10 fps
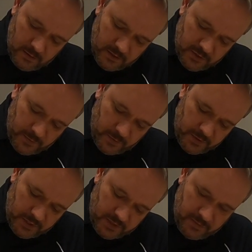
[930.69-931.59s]

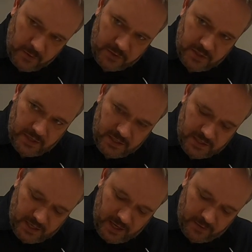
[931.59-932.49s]
spruces, most of these
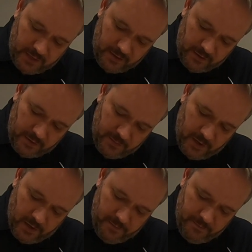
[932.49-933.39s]
are now down at the
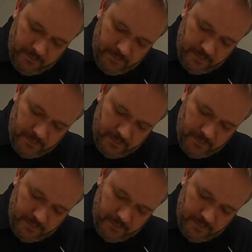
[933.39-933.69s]
bottom.